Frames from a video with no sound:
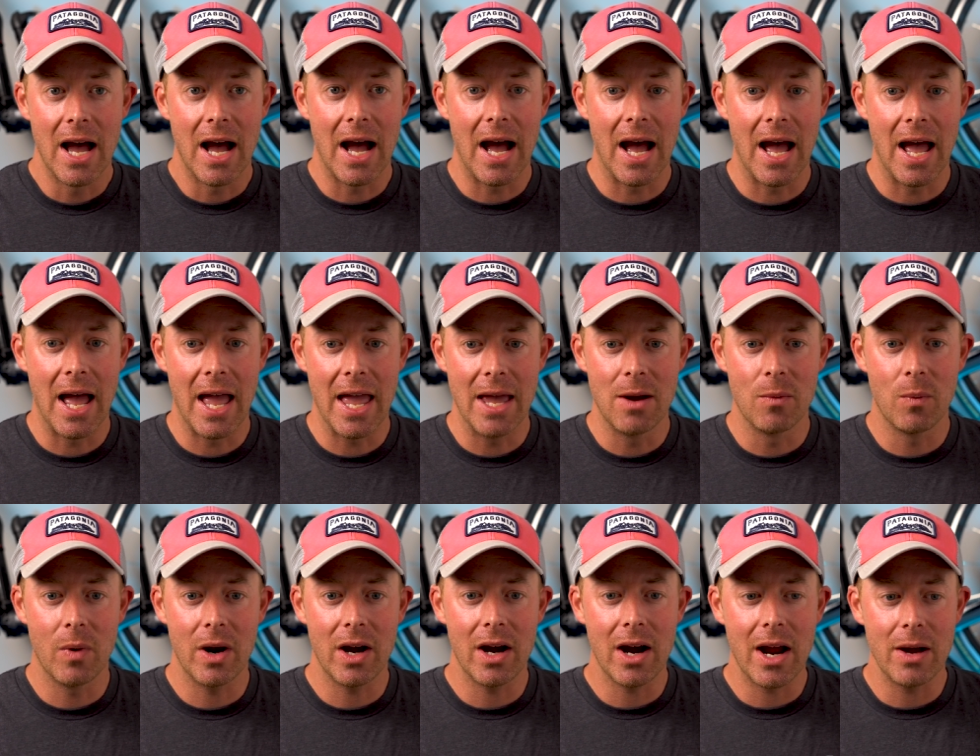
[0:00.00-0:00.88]
Uh, and
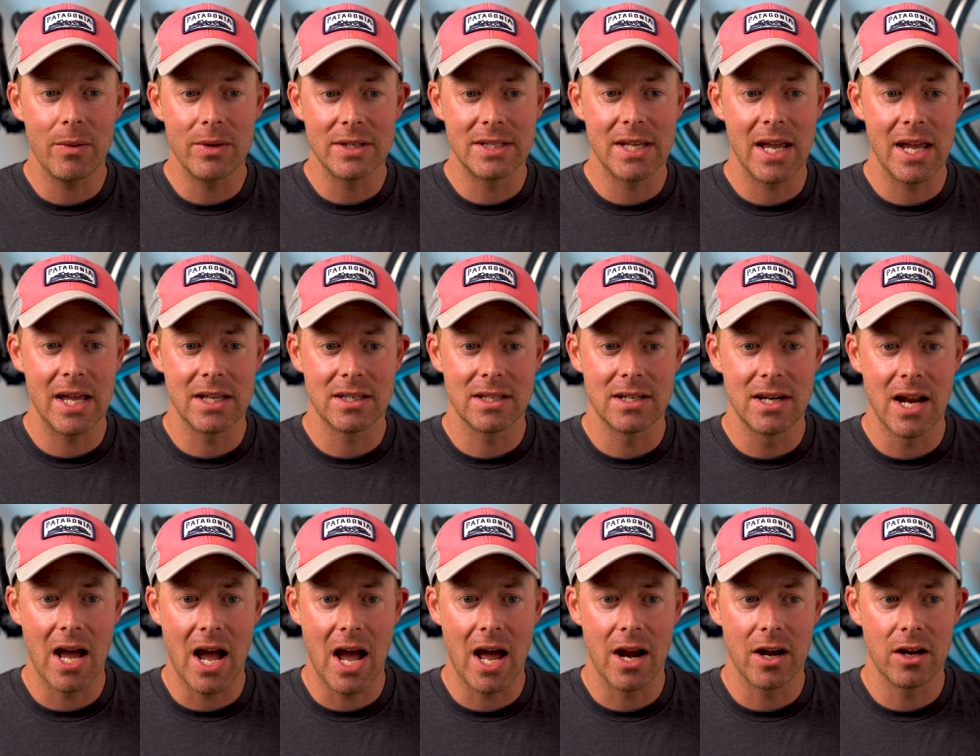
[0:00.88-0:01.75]
where I would say it's
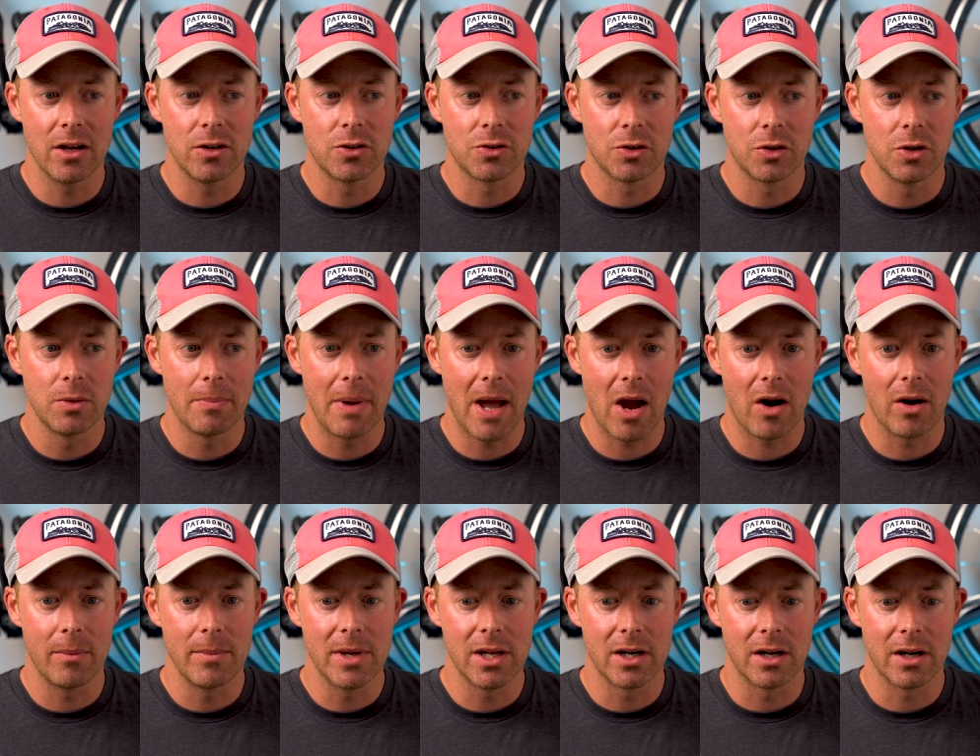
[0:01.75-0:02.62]
not a true
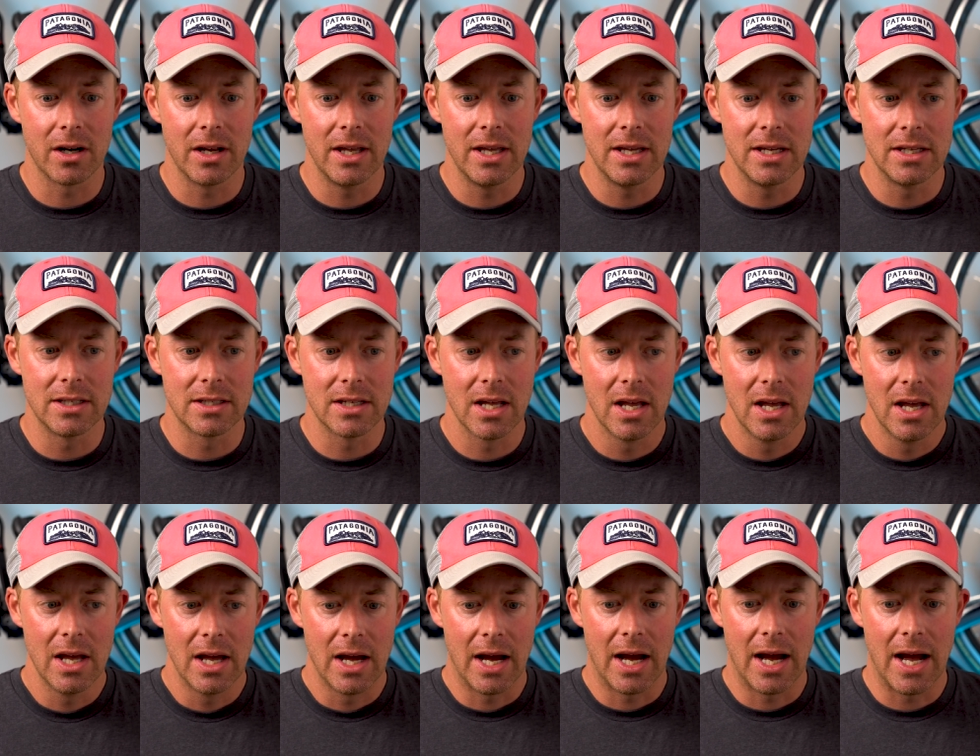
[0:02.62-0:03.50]
power meter is
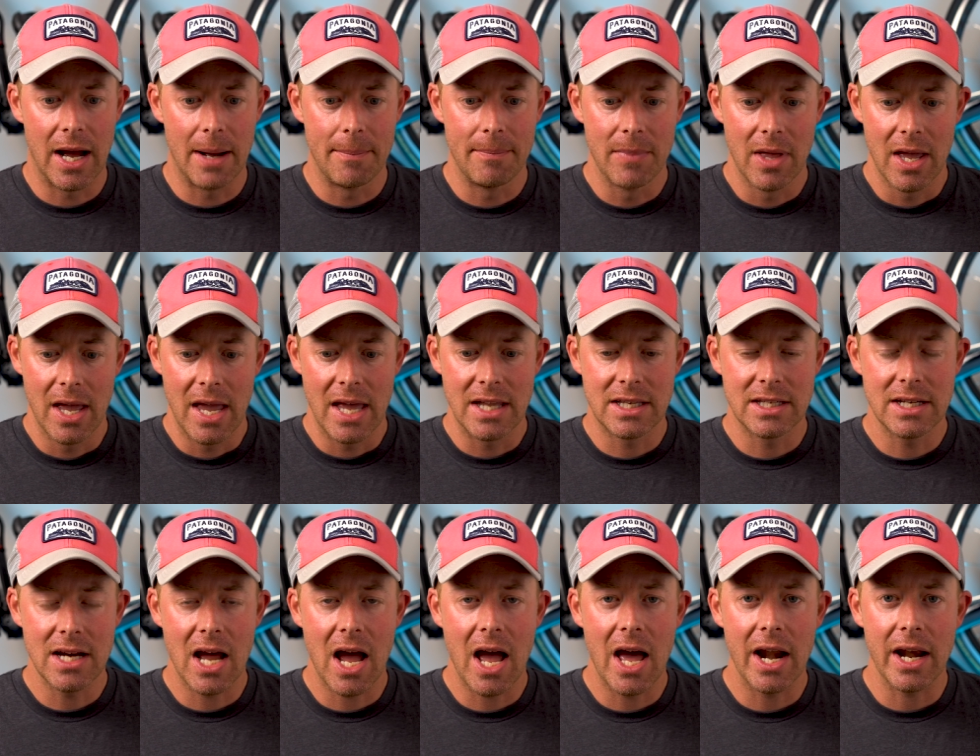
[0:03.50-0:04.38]
um, it's
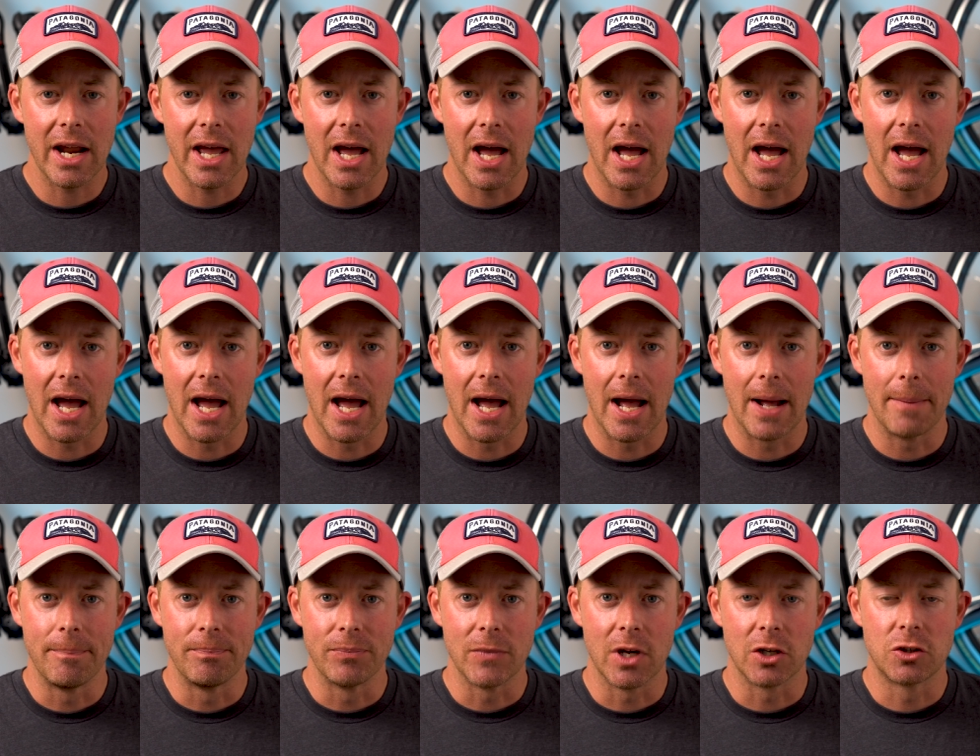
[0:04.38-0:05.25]
not
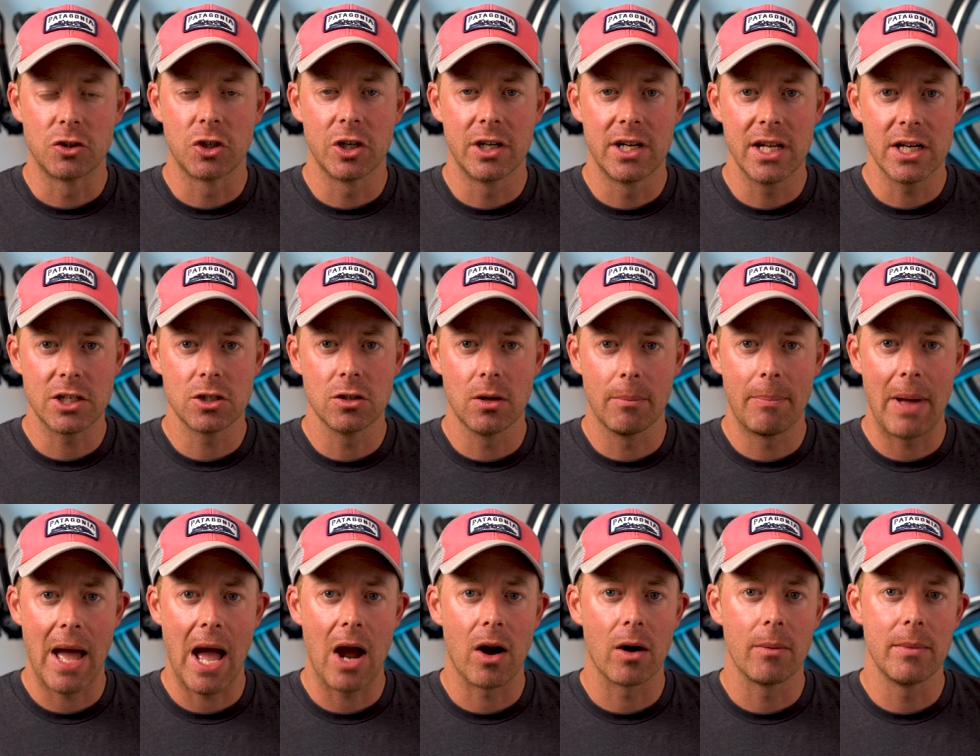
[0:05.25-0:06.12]
uh, a traditional
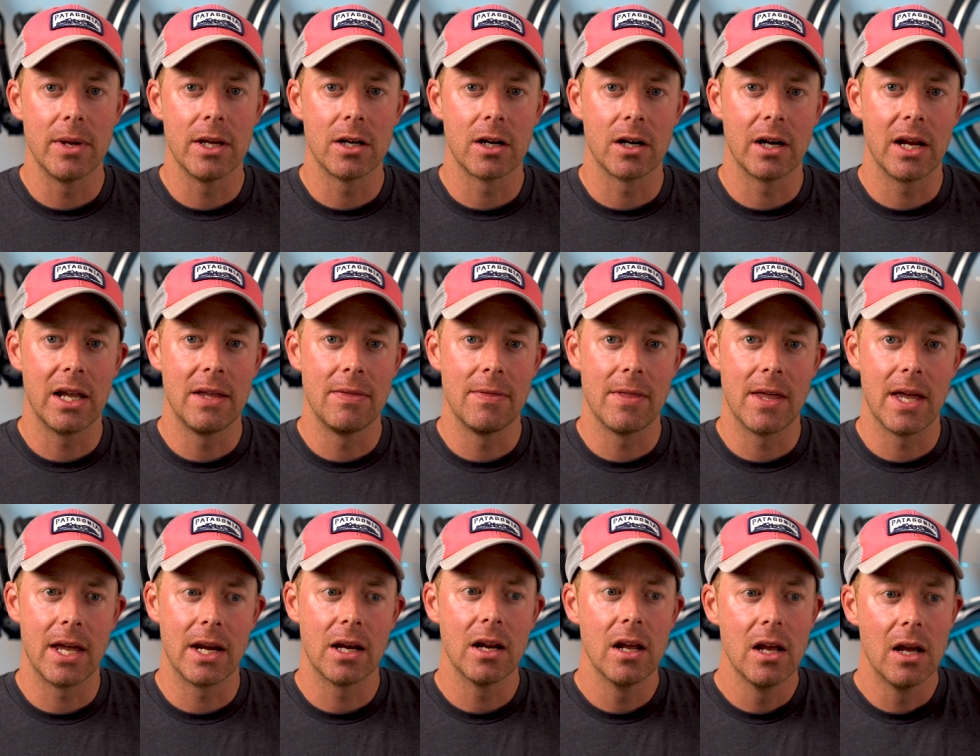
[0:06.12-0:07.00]
power meter in
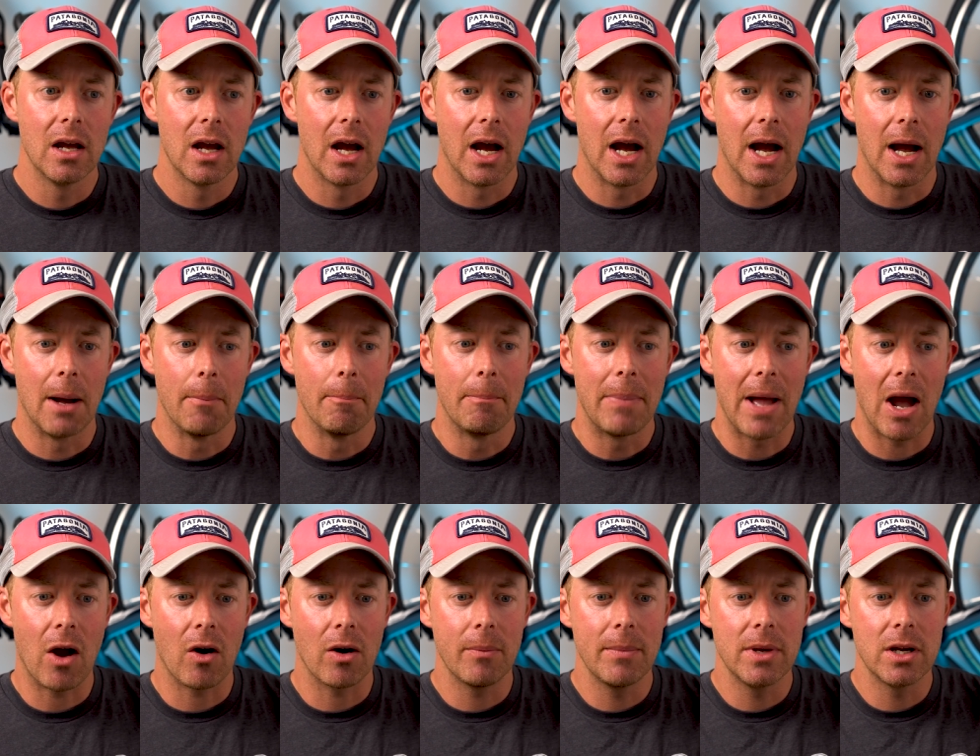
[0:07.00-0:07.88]
that um,
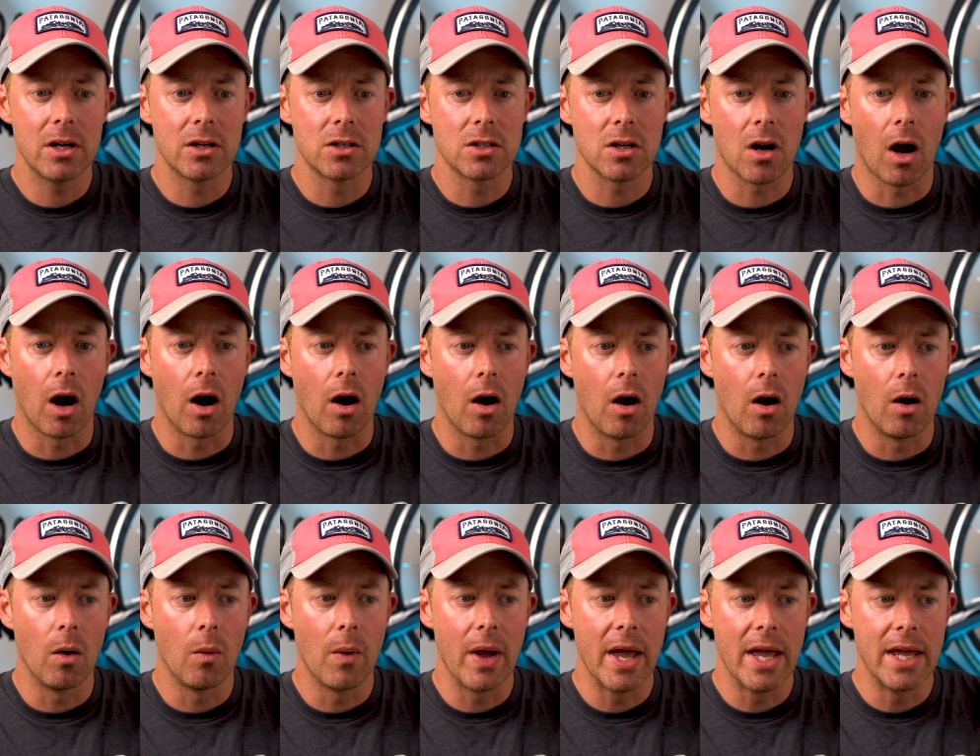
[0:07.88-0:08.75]
power meters are
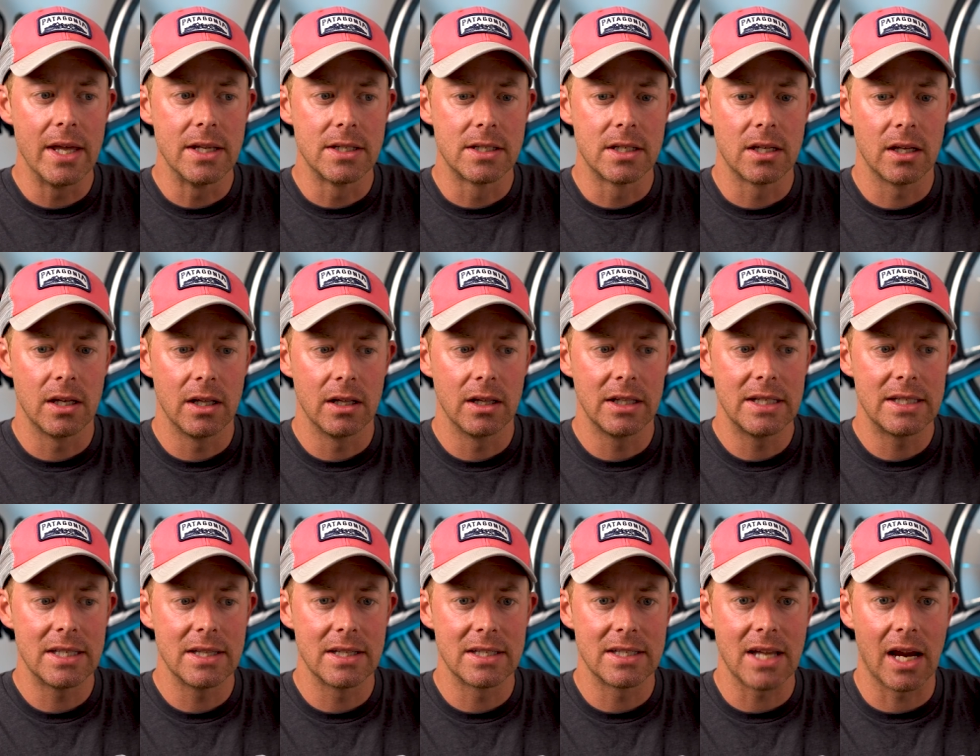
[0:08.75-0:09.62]
always, at least in the